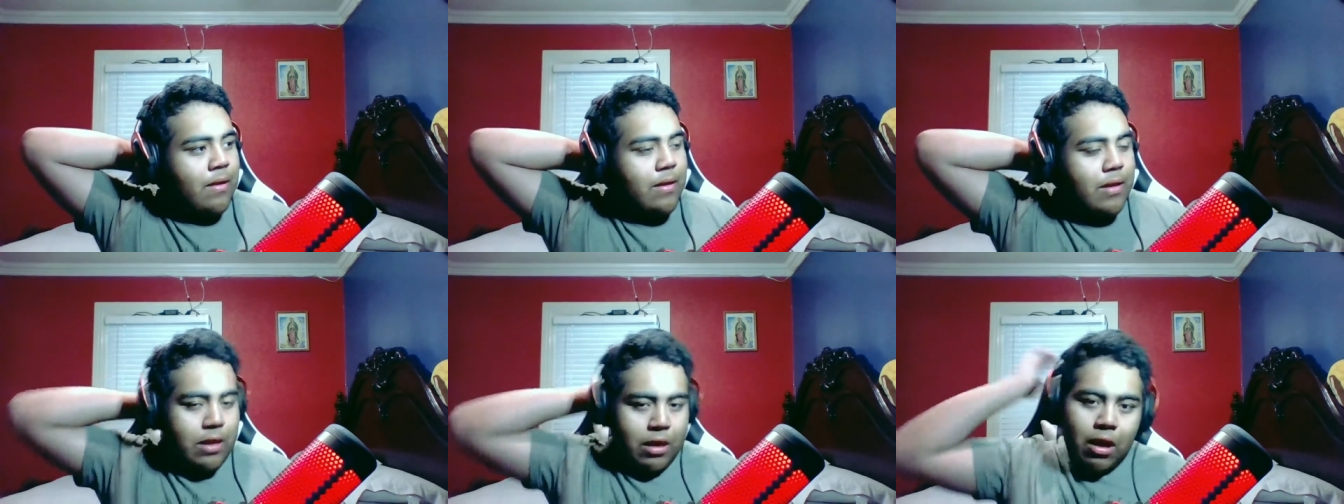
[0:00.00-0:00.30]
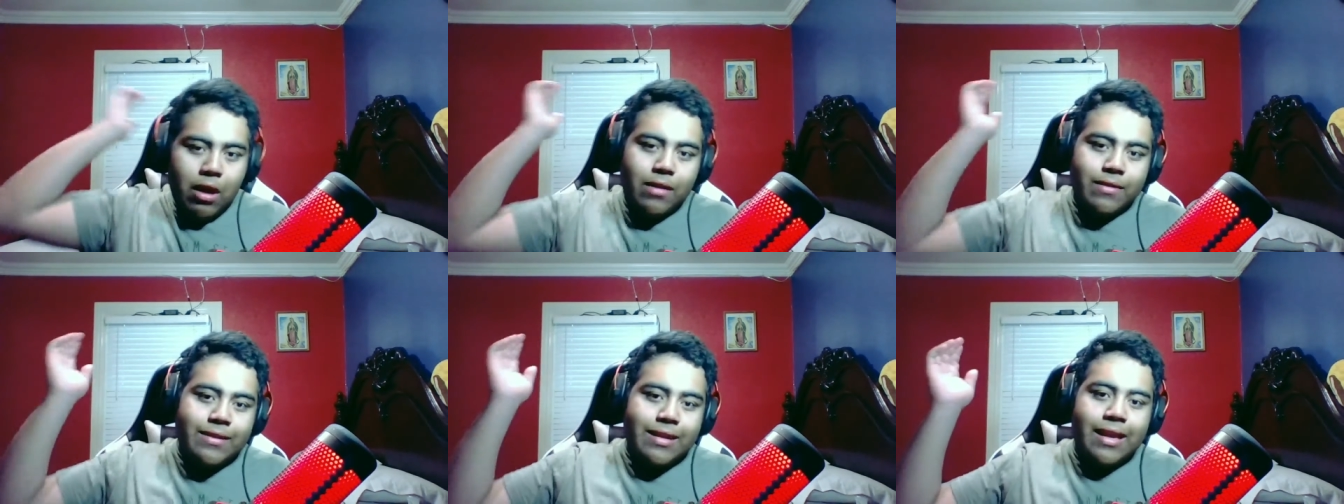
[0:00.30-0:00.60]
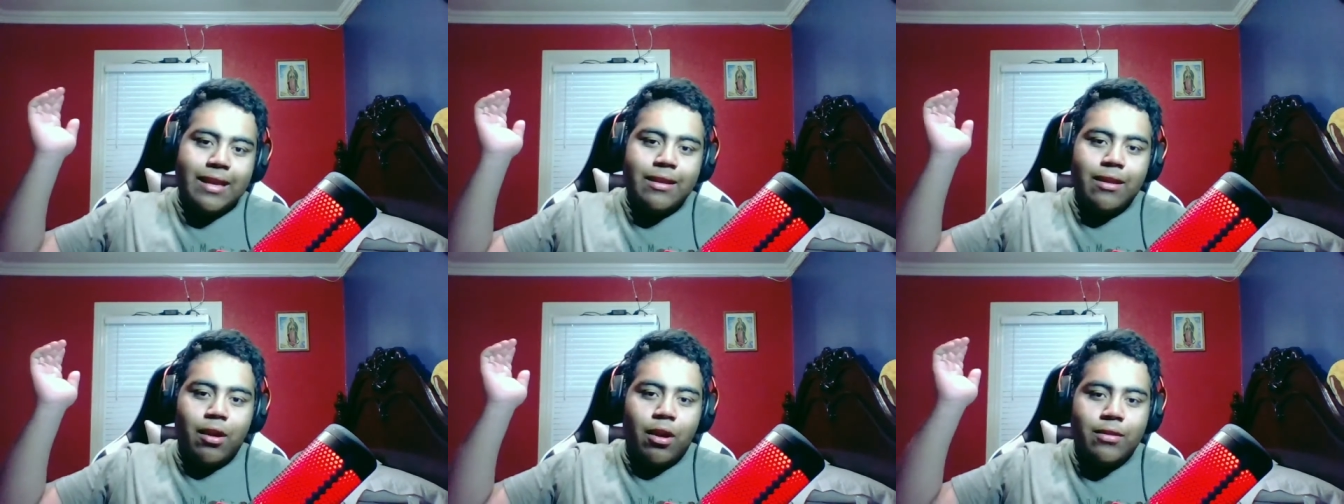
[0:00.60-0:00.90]

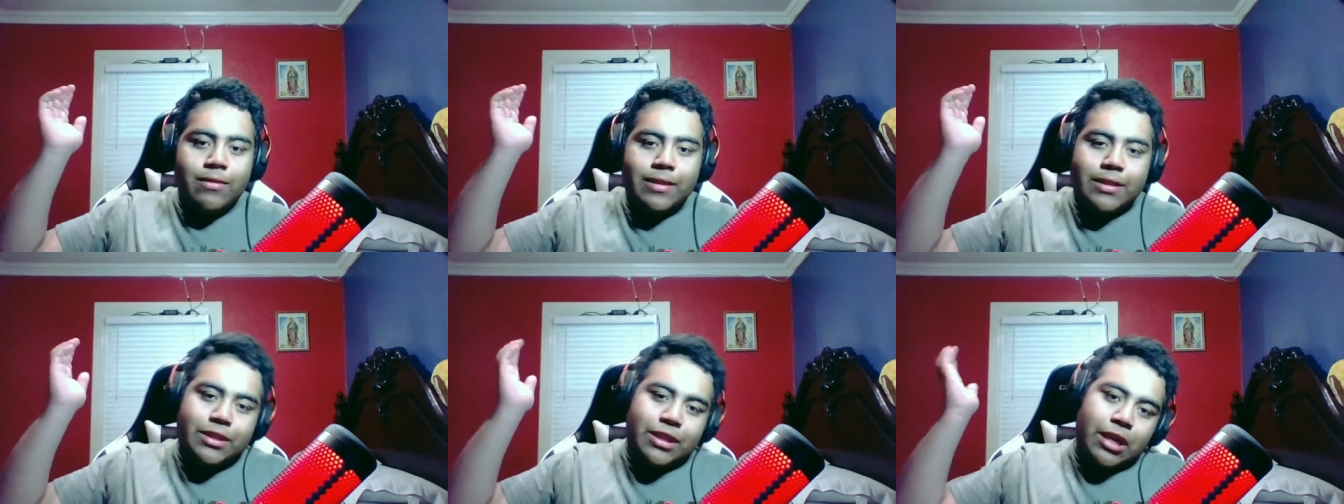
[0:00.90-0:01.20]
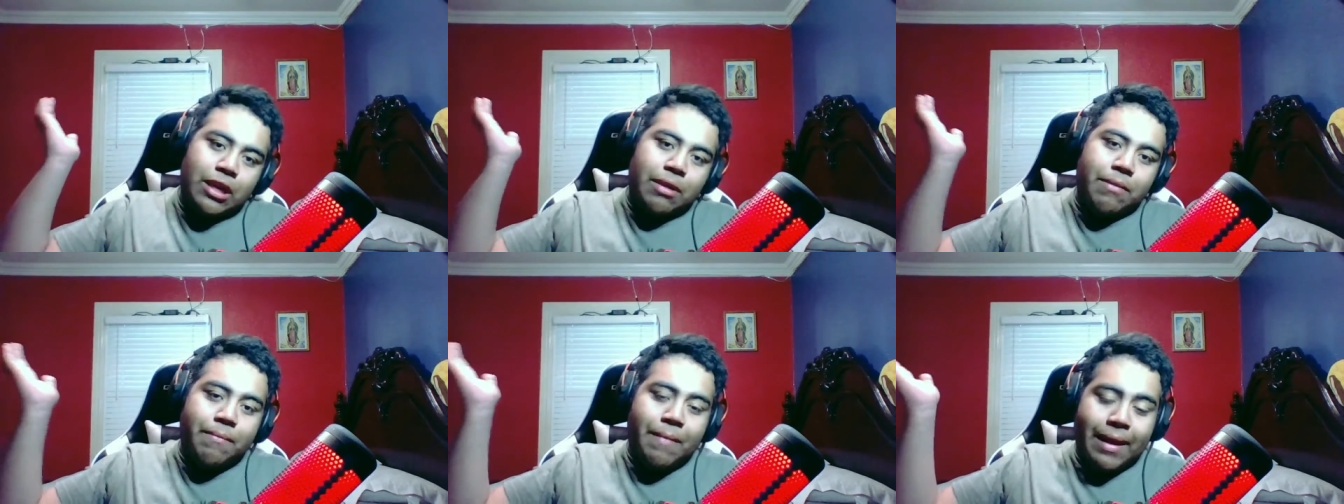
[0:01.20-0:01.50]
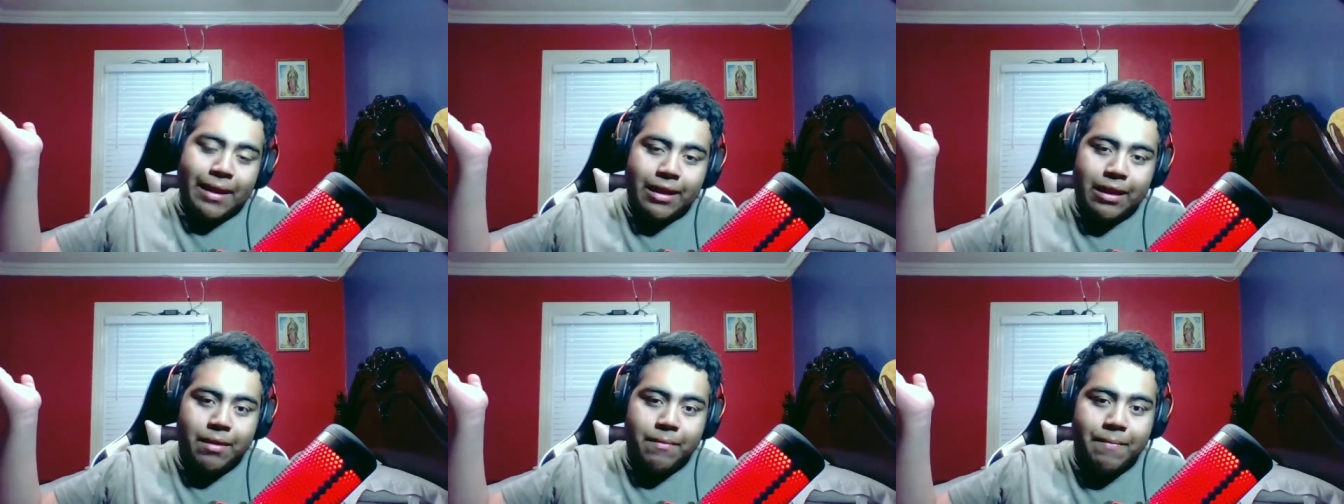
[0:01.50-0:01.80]
content on this channel
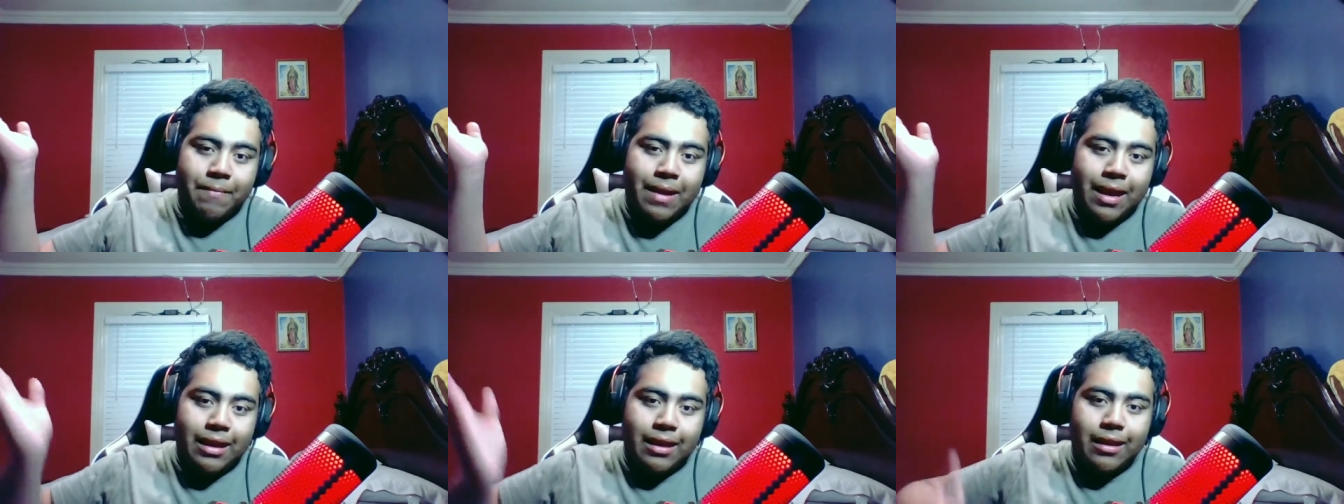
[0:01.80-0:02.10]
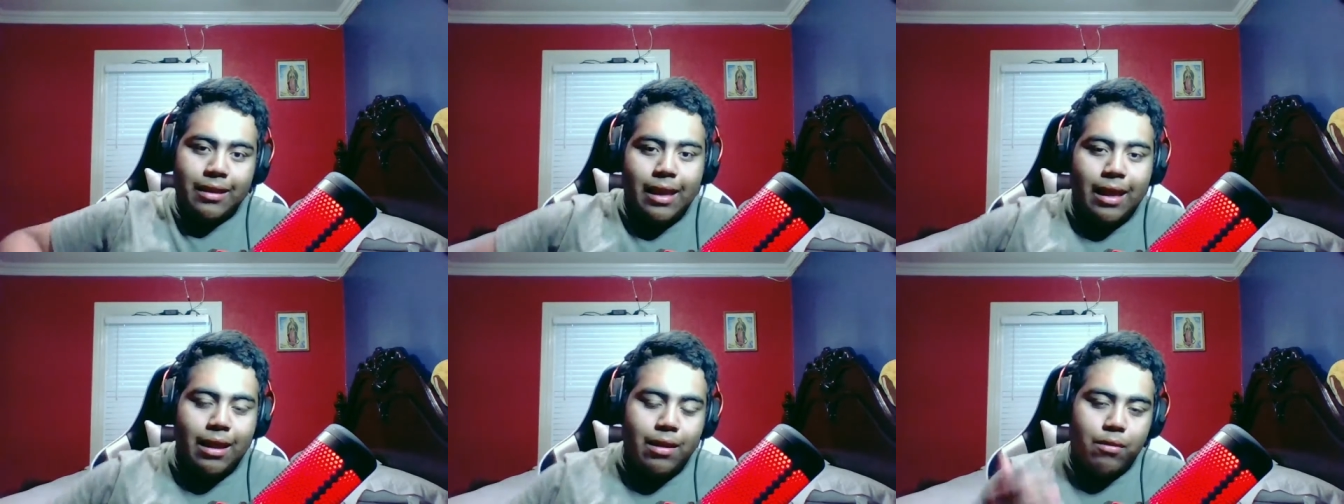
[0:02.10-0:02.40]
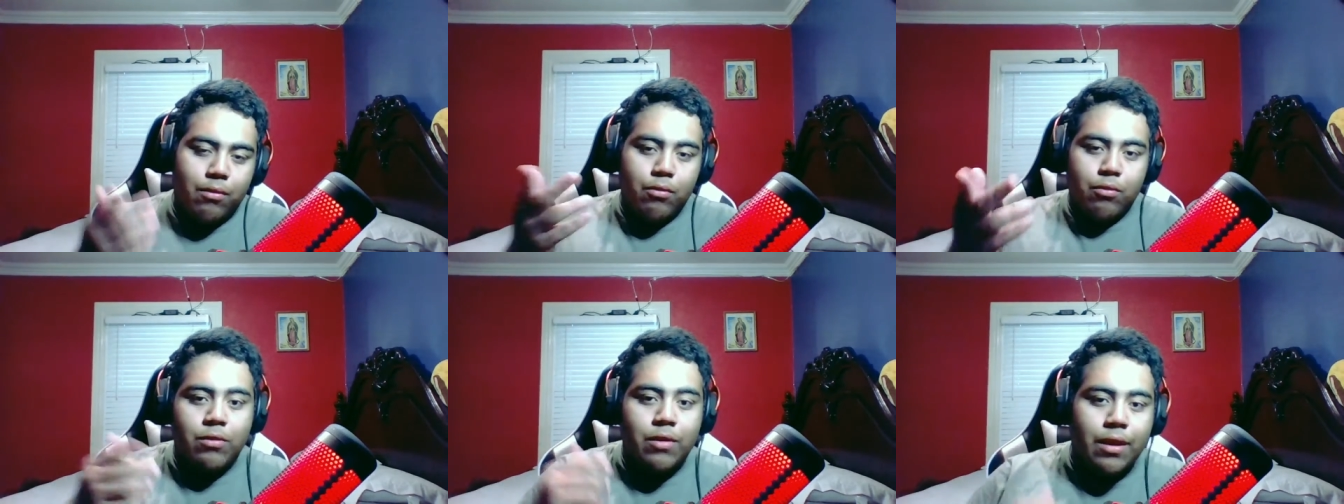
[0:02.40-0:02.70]
might come back again.
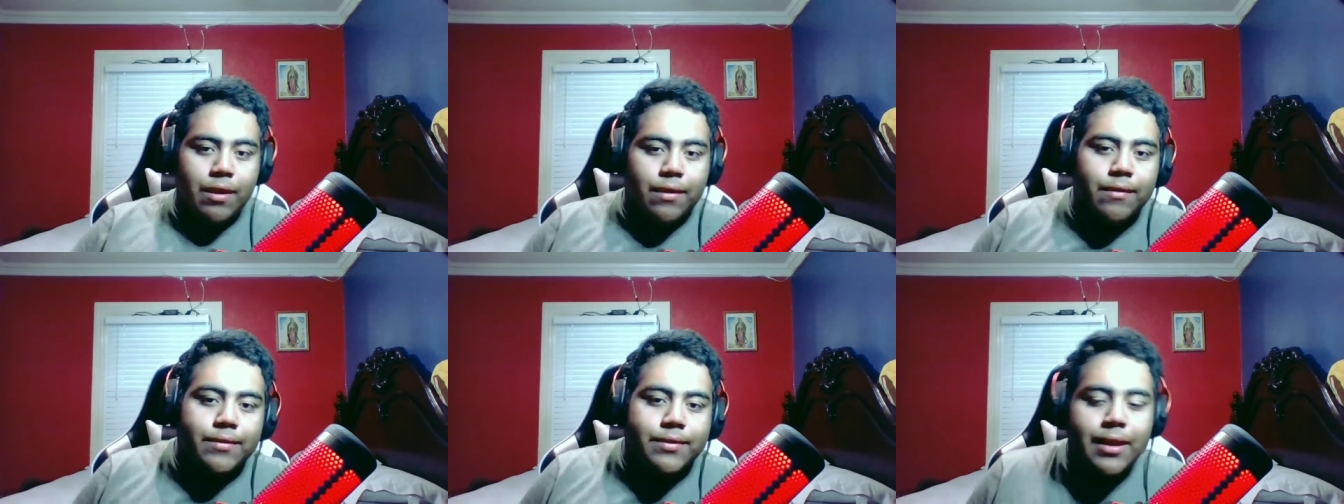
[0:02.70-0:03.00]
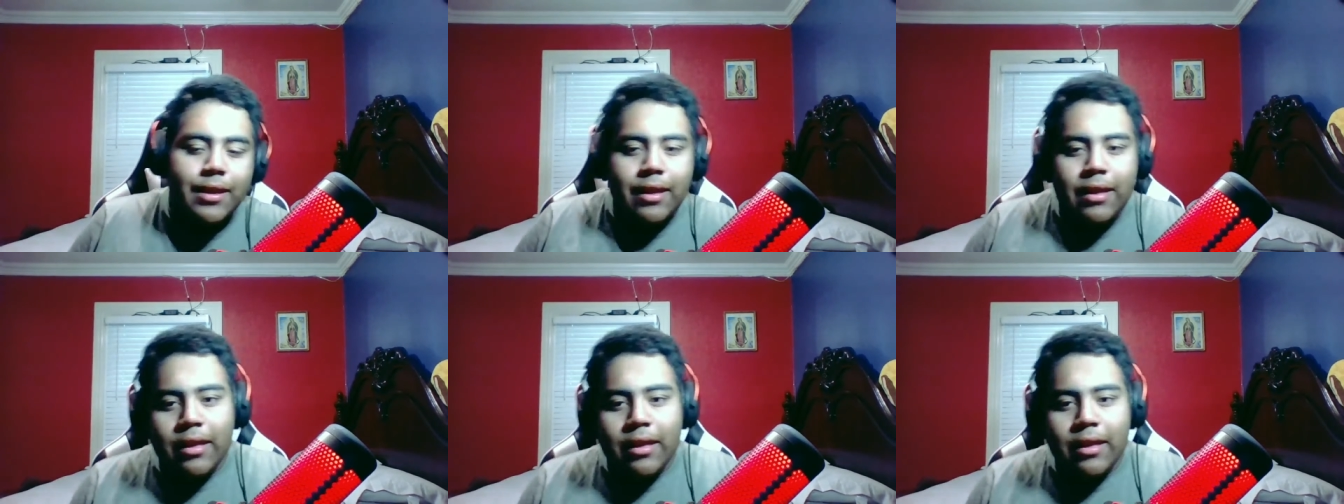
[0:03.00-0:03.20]
Who knows?